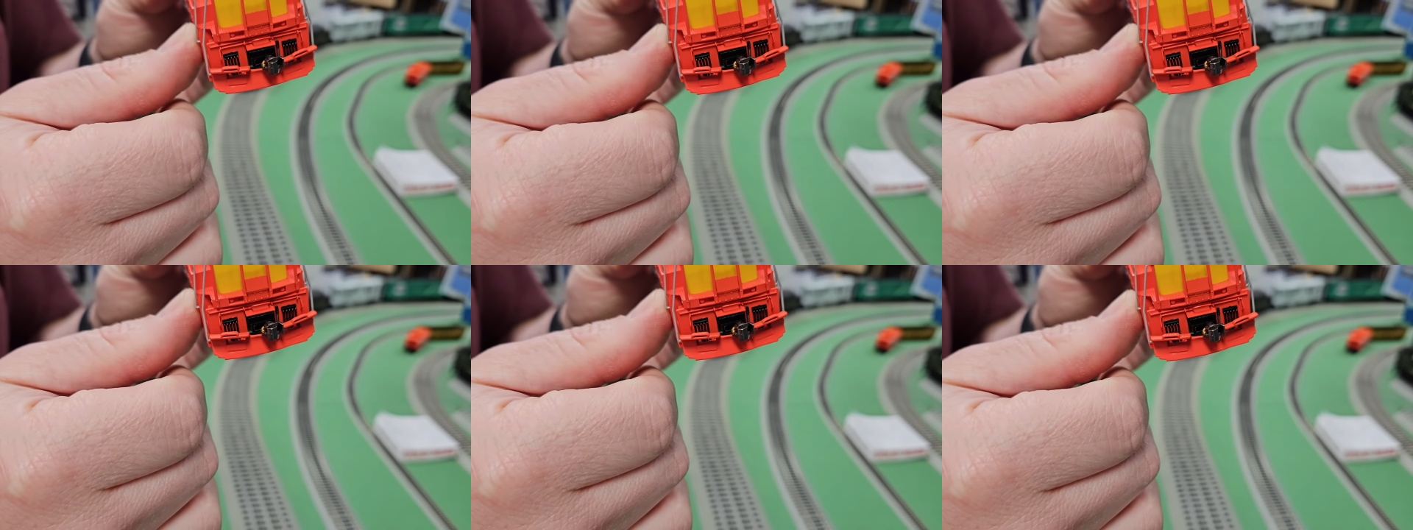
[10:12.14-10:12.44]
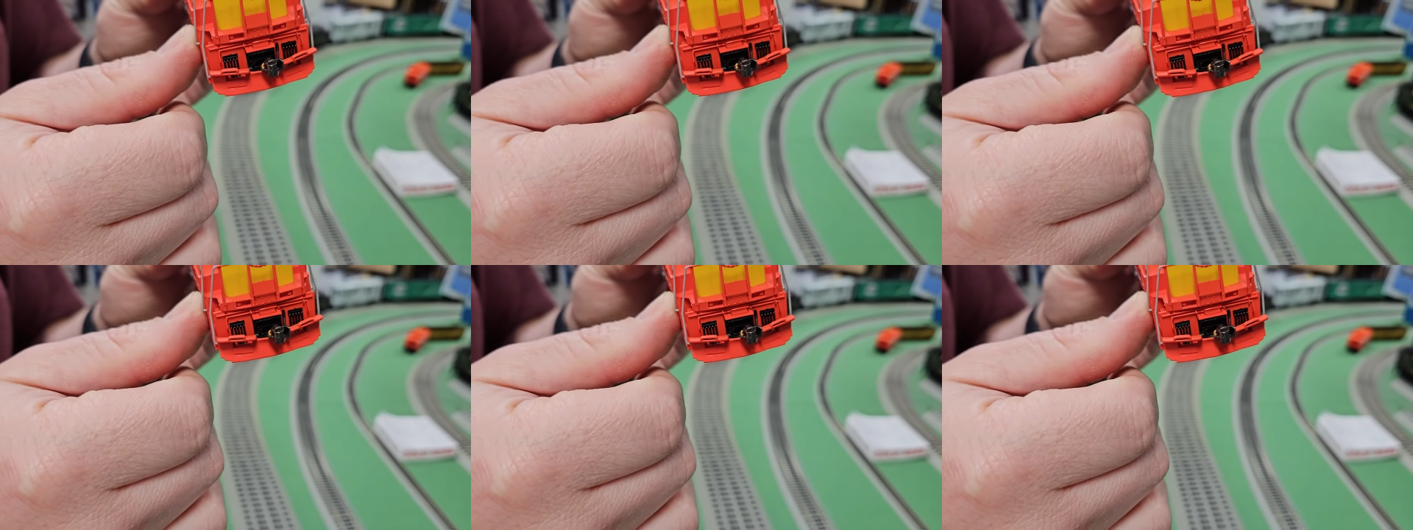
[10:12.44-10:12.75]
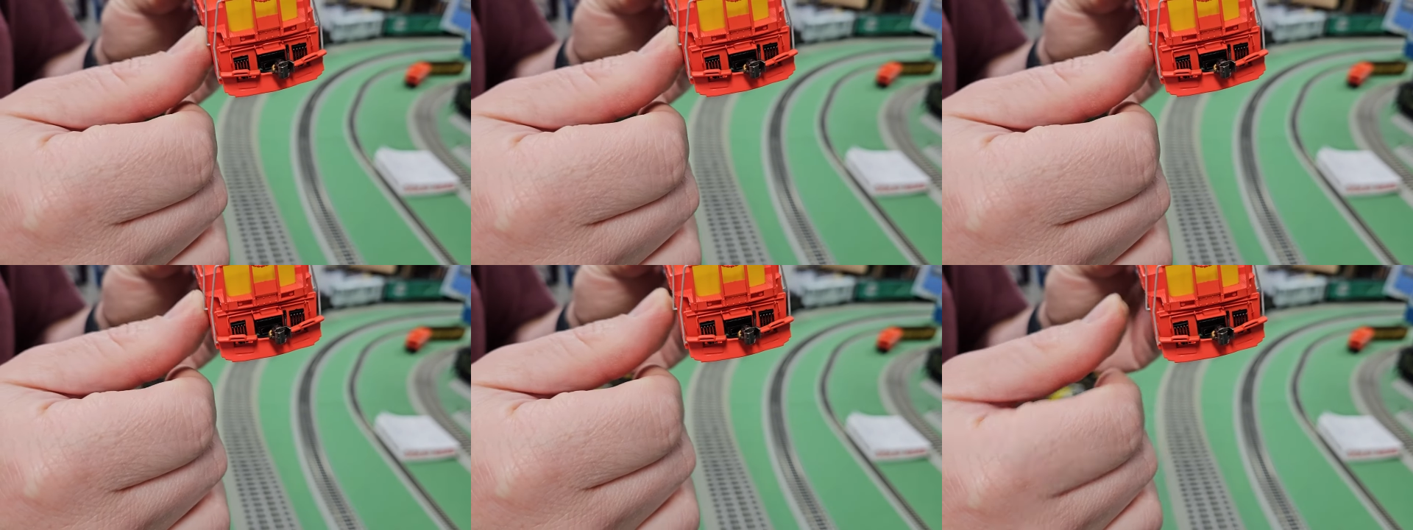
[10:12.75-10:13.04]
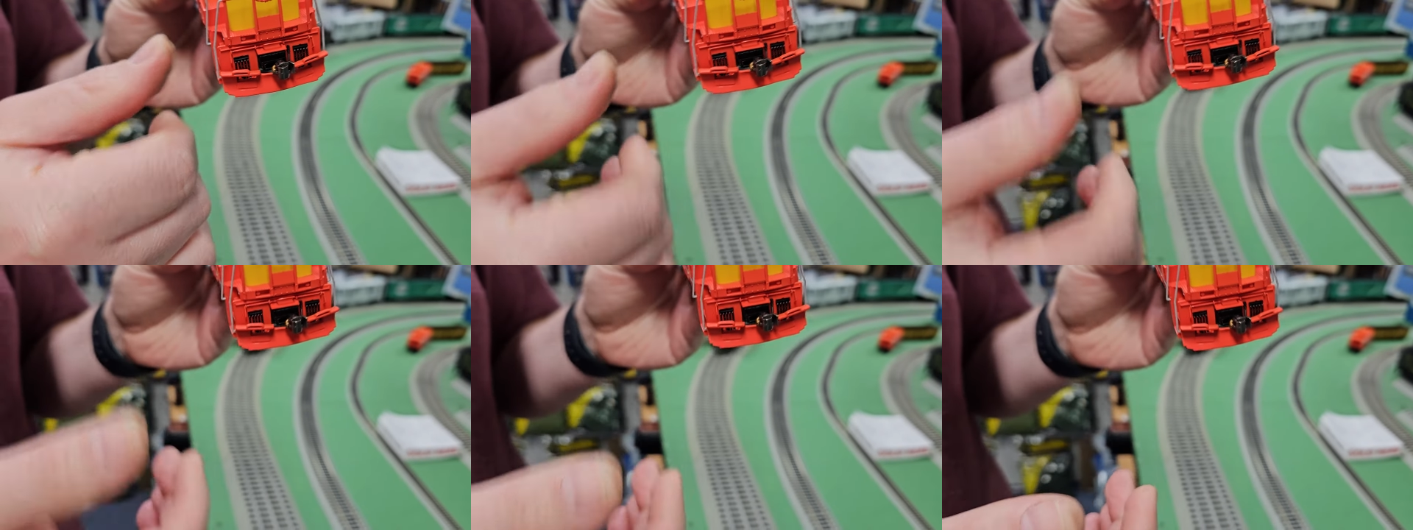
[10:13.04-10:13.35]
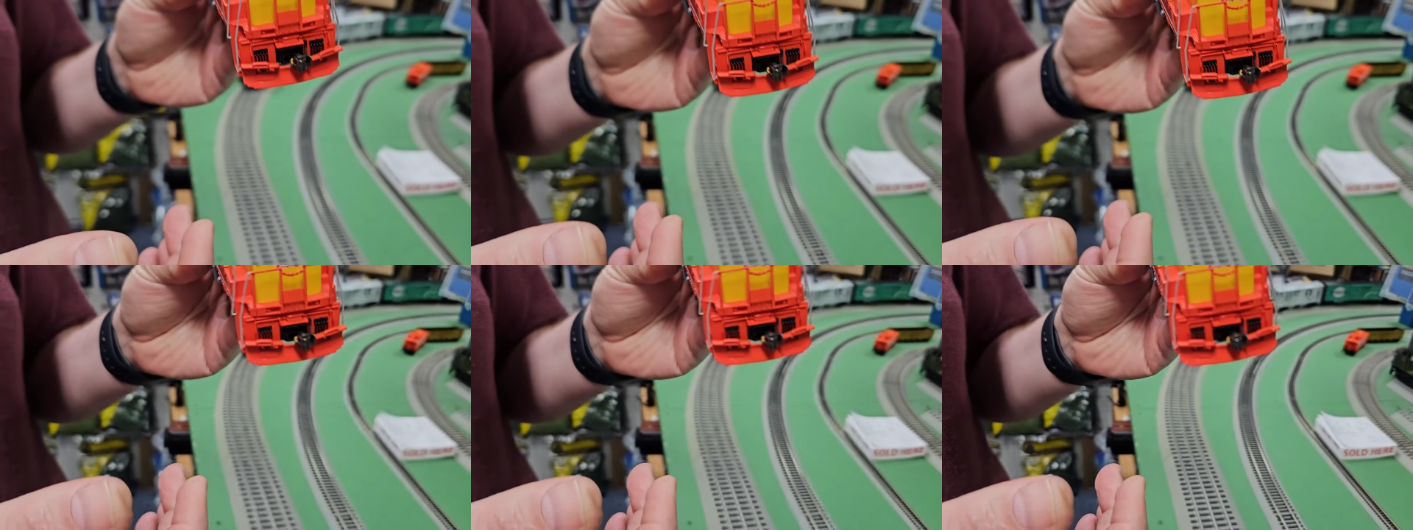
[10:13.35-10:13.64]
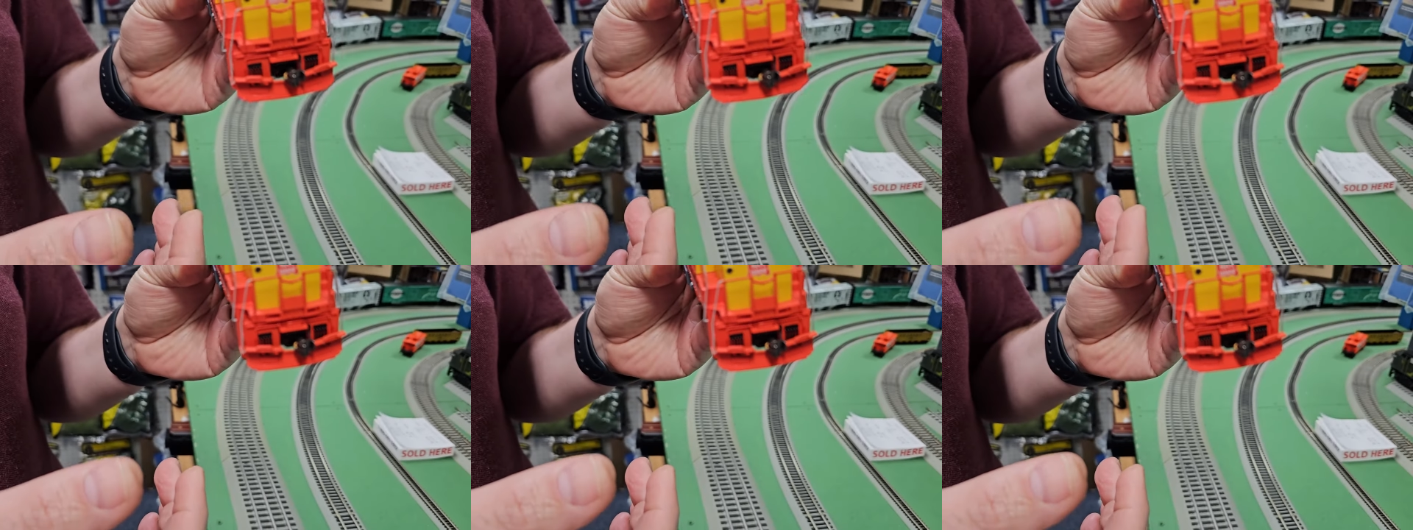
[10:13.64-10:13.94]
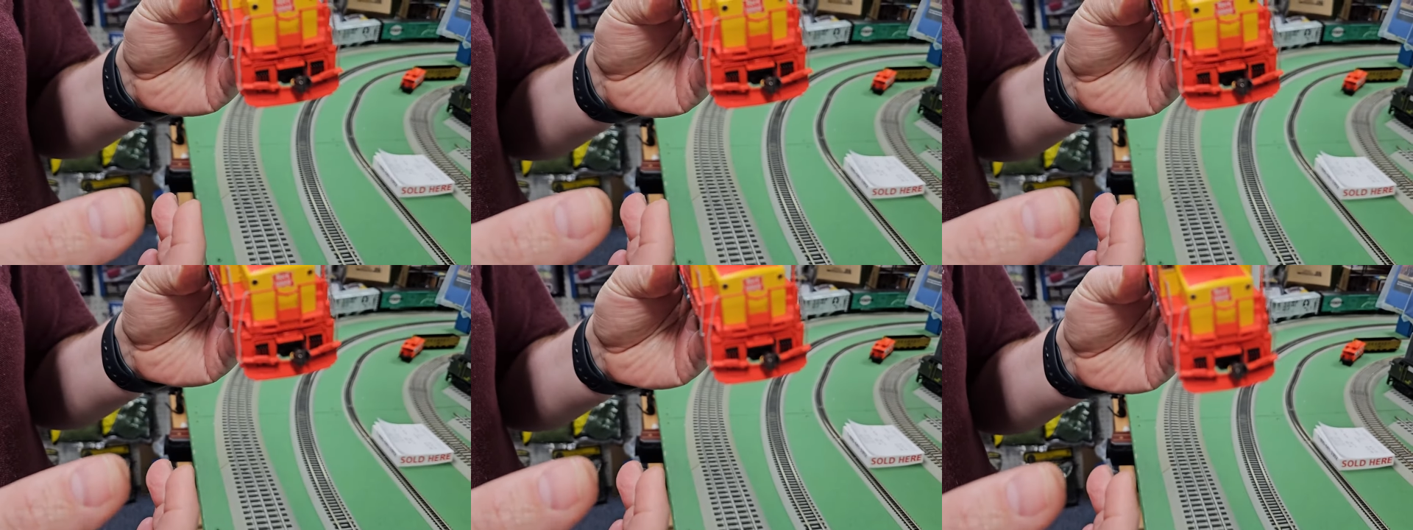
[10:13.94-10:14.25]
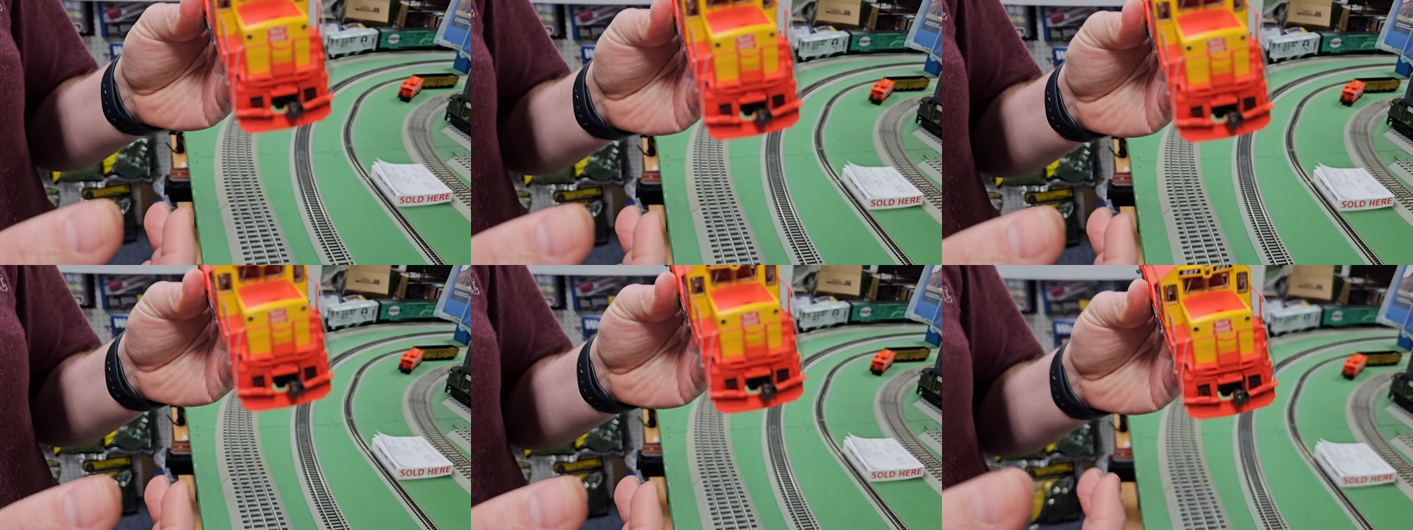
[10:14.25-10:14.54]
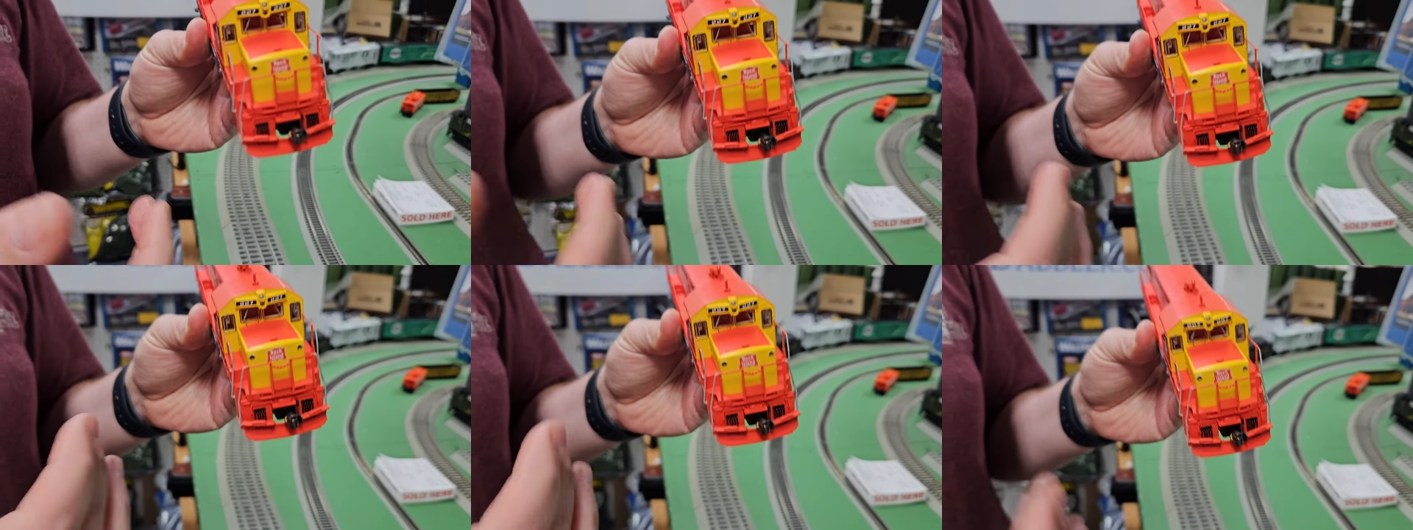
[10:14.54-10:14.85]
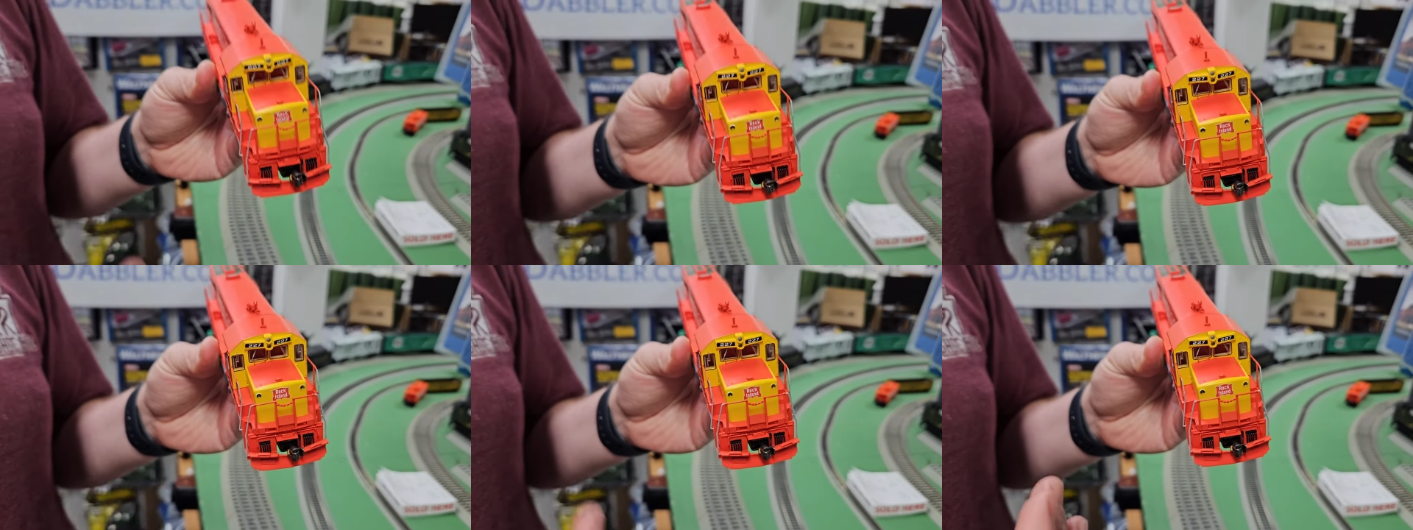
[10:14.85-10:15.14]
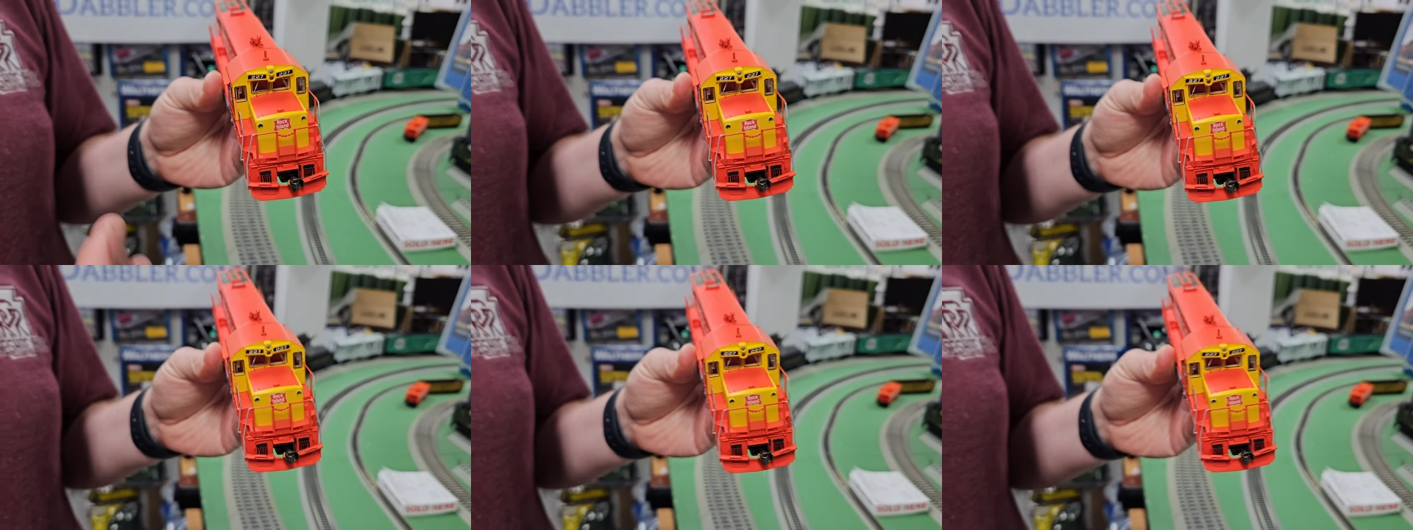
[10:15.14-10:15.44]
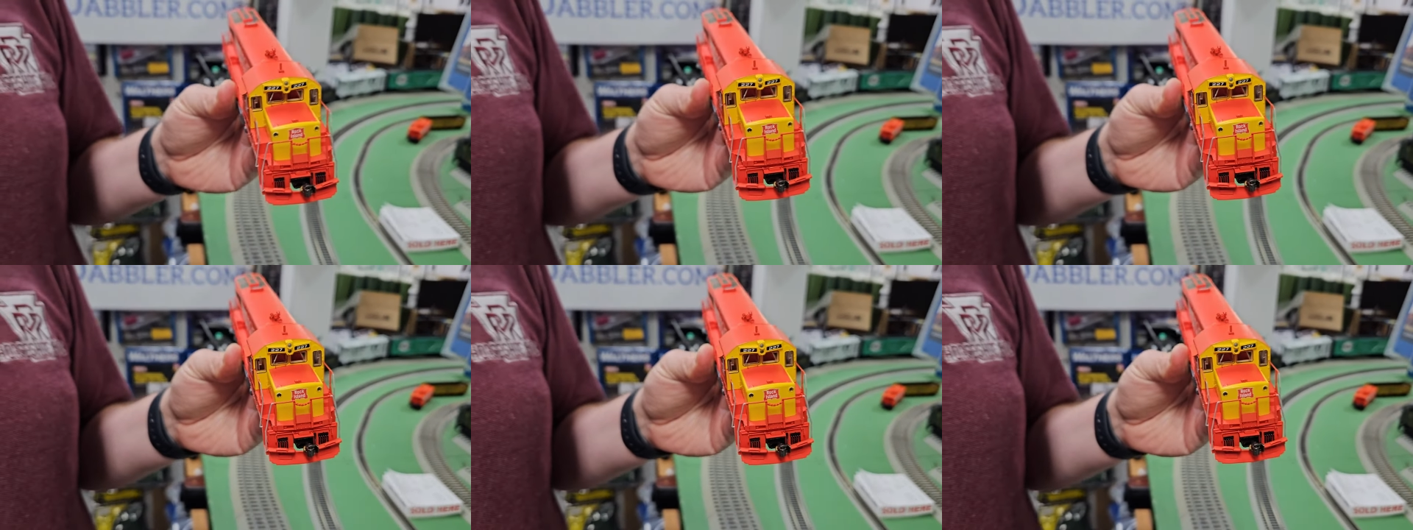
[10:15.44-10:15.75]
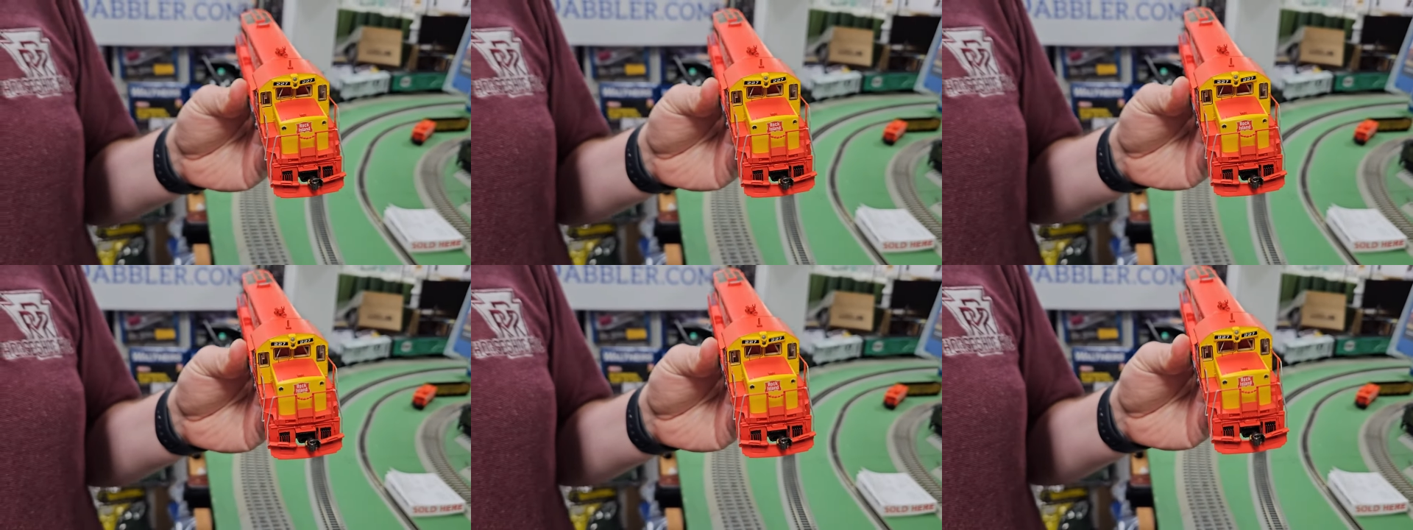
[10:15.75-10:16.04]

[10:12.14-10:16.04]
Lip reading: (no speaker visible)